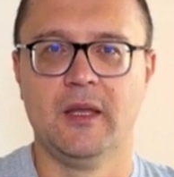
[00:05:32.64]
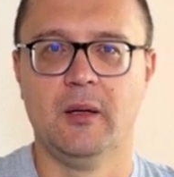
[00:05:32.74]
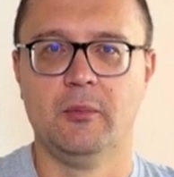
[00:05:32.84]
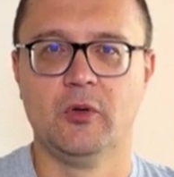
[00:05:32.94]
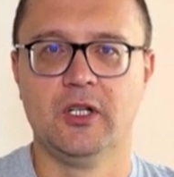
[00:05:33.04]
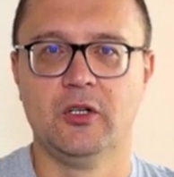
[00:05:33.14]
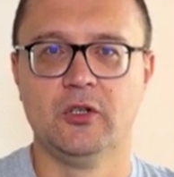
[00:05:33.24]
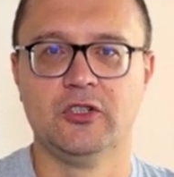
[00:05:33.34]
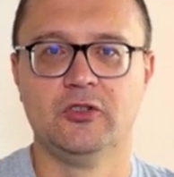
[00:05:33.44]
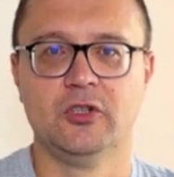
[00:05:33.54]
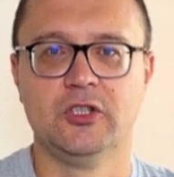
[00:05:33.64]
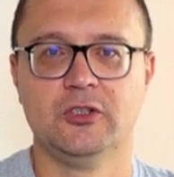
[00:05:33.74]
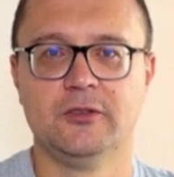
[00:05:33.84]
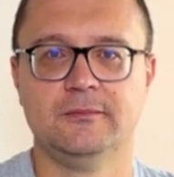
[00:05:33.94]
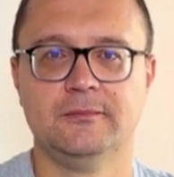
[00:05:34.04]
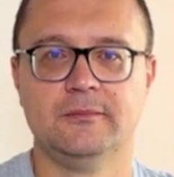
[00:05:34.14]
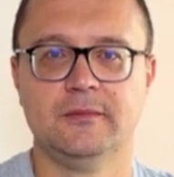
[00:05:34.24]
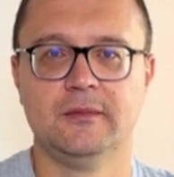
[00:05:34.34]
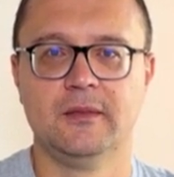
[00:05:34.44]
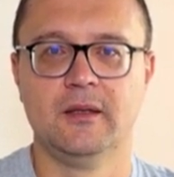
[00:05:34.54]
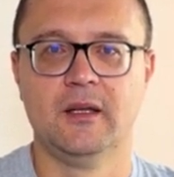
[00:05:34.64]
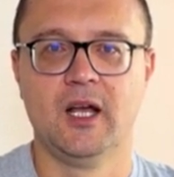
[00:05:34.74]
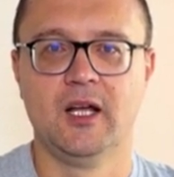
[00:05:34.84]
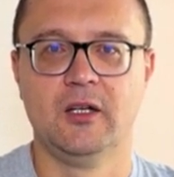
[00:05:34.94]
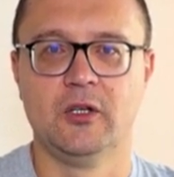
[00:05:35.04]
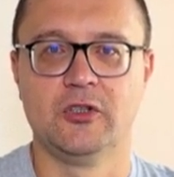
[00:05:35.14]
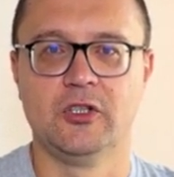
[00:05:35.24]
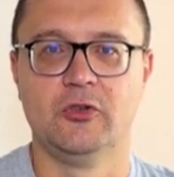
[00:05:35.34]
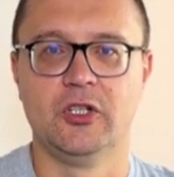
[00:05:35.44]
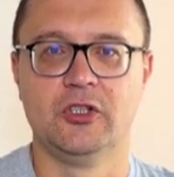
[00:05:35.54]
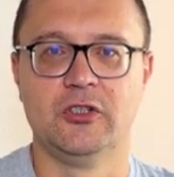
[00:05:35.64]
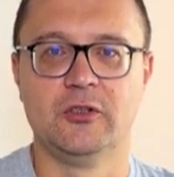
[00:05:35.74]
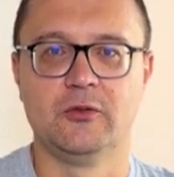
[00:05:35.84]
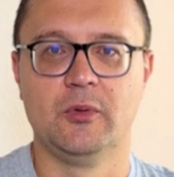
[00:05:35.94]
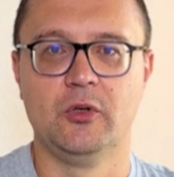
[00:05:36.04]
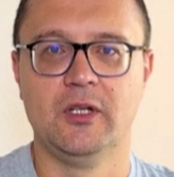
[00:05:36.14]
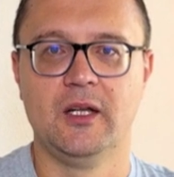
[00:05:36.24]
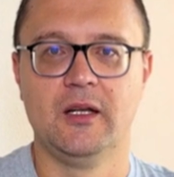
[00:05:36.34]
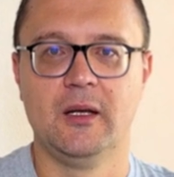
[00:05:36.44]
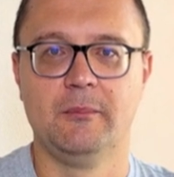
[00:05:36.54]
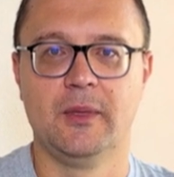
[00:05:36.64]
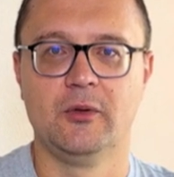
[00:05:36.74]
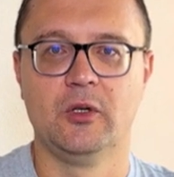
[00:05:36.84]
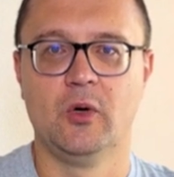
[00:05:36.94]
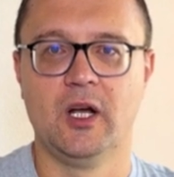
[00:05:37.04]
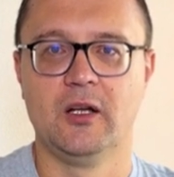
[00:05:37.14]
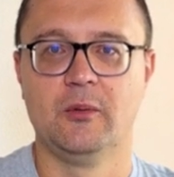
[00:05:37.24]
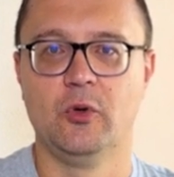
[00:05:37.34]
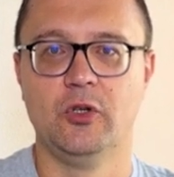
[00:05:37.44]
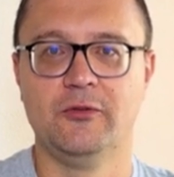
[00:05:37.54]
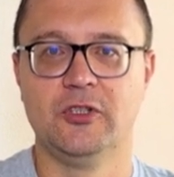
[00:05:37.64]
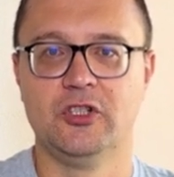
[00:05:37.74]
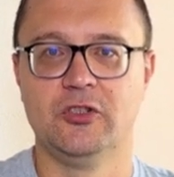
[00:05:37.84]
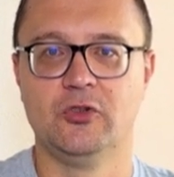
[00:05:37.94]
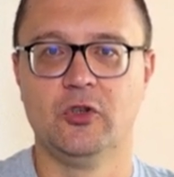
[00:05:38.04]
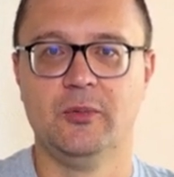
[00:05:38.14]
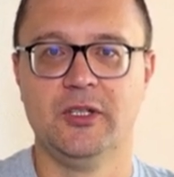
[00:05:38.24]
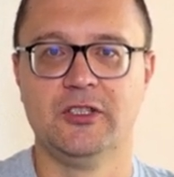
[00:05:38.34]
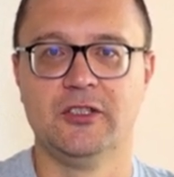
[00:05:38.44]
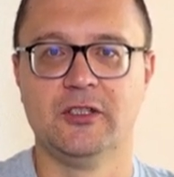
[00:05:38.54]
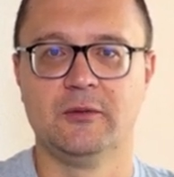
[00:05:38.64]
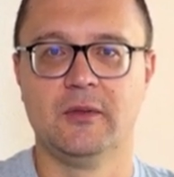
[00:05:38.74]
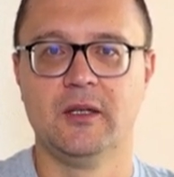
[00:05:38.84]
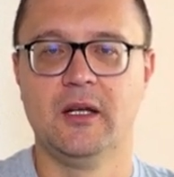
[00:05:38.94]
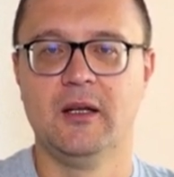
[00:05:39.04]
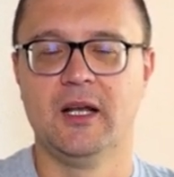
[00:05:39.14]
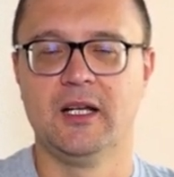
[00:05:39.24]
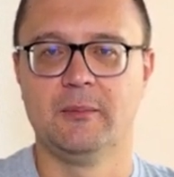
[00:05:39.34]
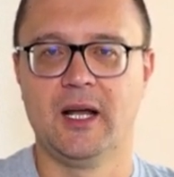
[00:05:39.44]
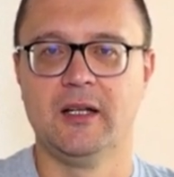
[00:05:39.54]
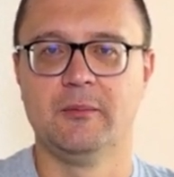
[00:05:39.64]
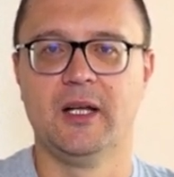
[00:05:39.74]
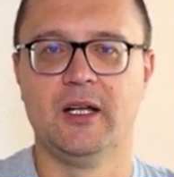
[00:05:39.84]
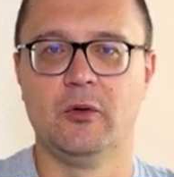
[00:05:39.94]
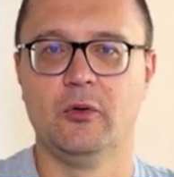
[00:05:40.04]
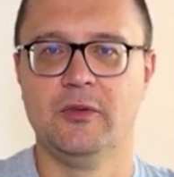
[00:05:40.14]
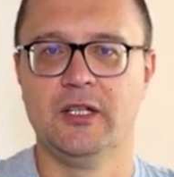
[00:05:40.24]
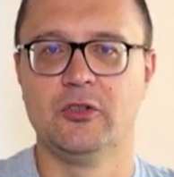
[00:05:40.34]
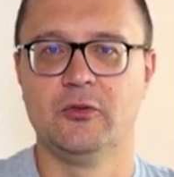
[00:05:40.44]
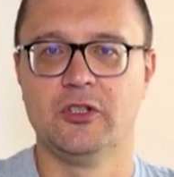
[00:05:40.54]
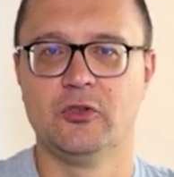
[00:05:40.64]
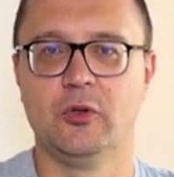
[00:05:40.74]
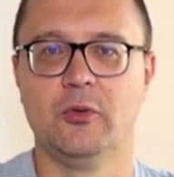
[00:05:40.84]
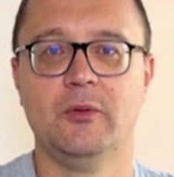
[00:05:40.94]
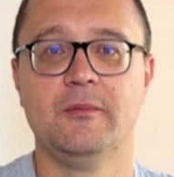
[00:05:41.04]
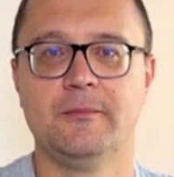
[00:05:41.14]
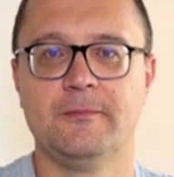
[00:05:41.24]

Ammonia concentration. Higher concentrations of ammonia may require a more efficient scrubbing system, like a packed bed or venturi scrubber.